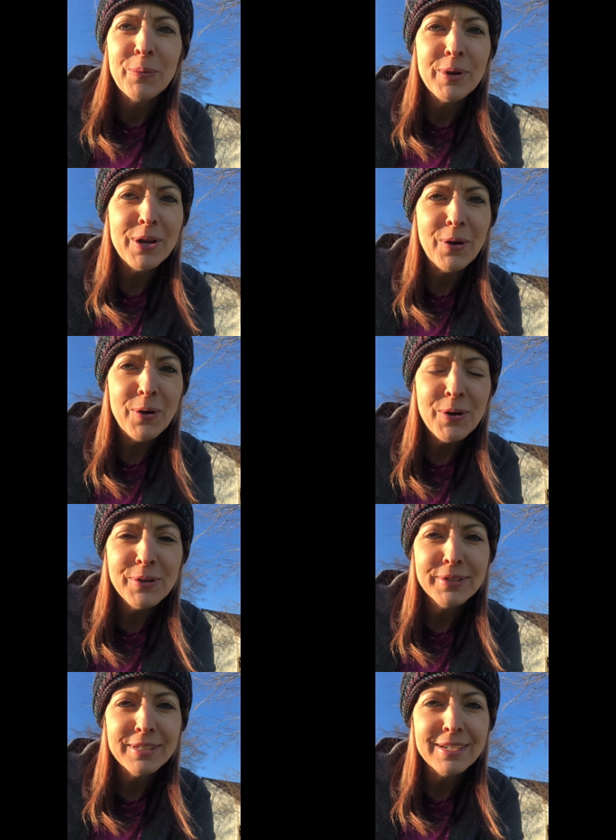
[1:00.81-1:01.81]
we
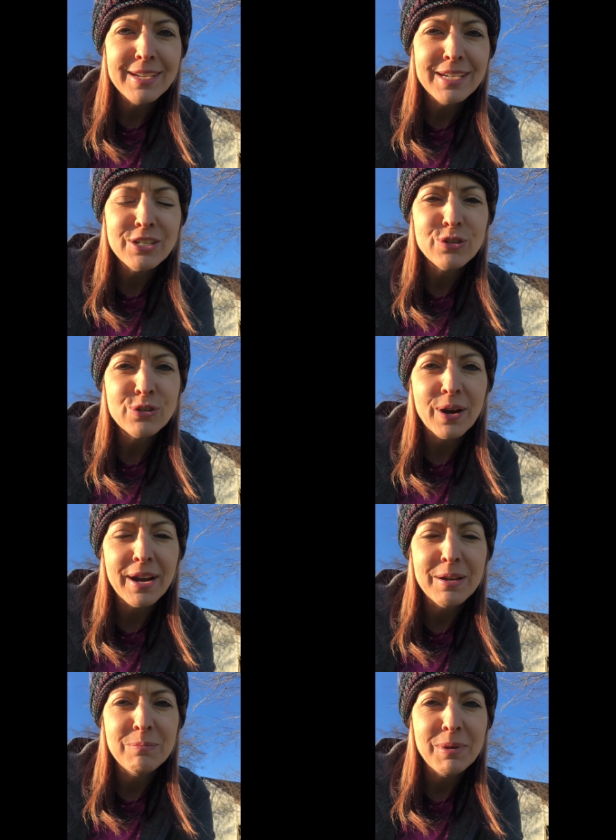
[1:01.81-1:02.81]
all need to
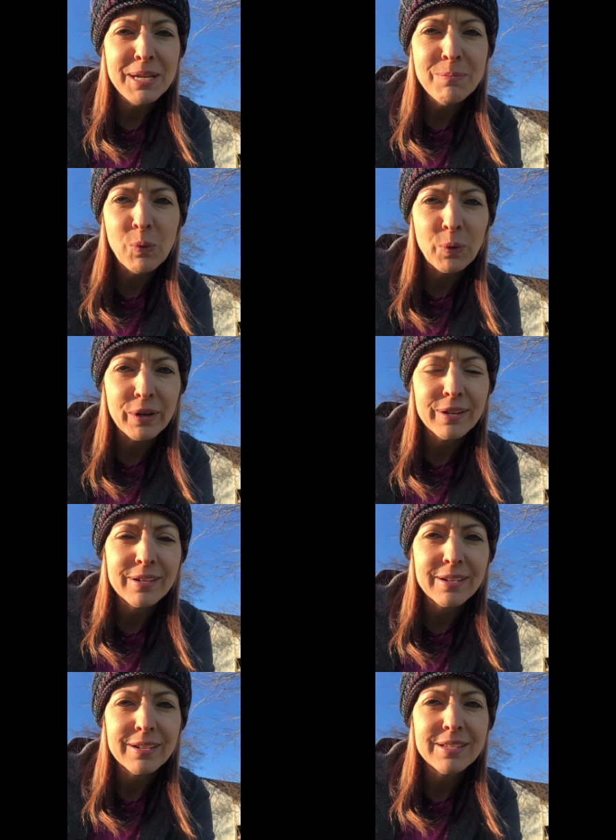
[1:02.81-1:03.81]
try and be more
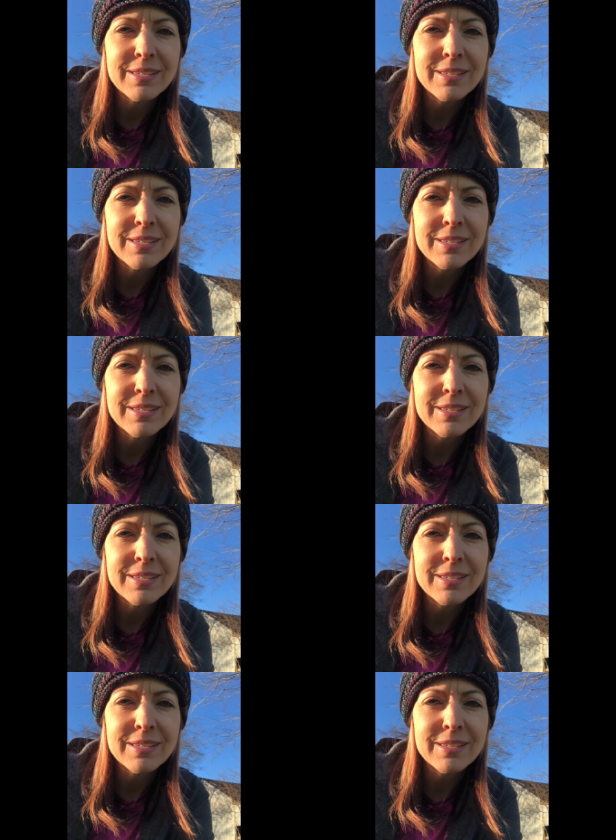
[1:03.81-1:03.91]
is